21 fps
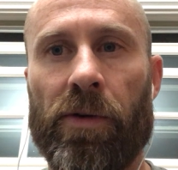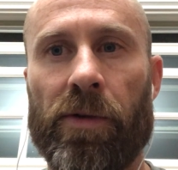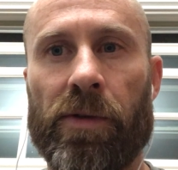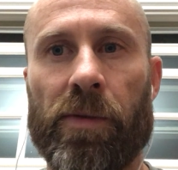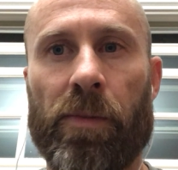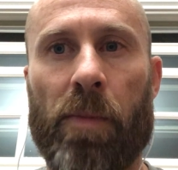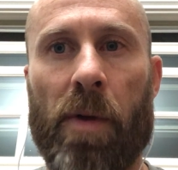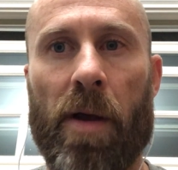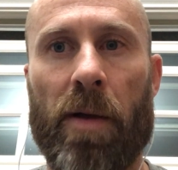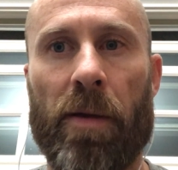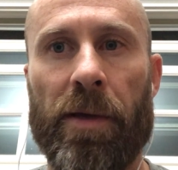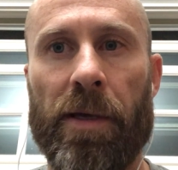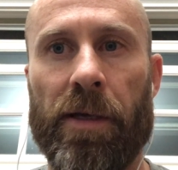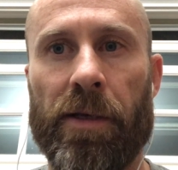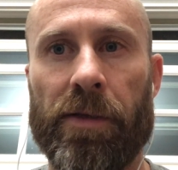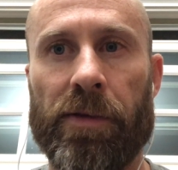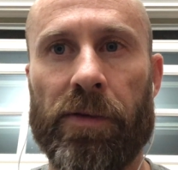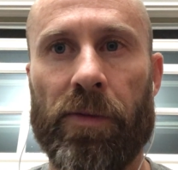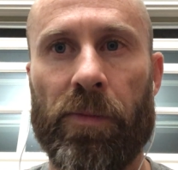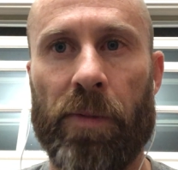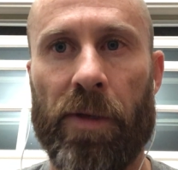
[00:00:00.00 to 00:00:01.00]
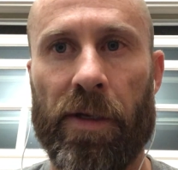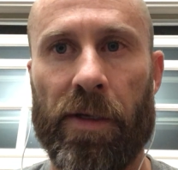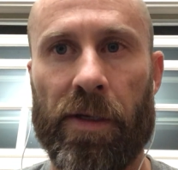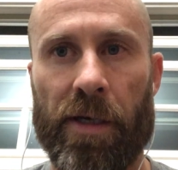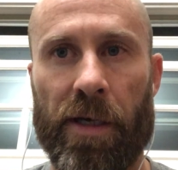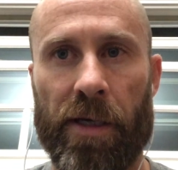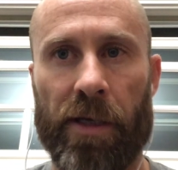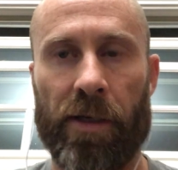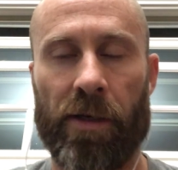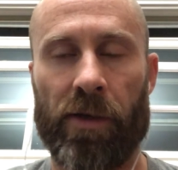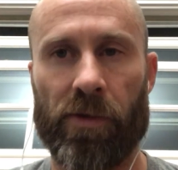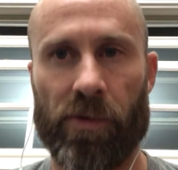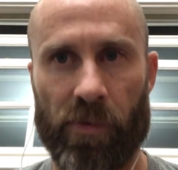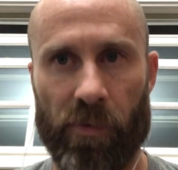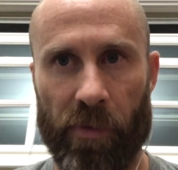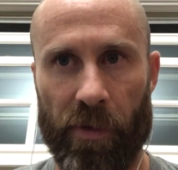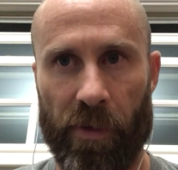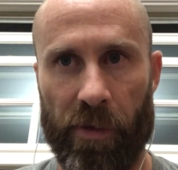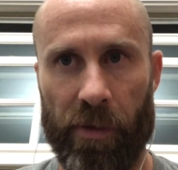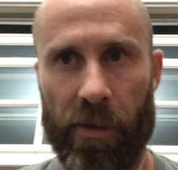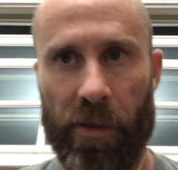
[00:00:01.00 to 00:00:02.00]
it's probably because you've been diagnosed
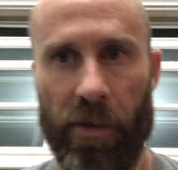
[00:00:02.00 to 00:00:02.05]
with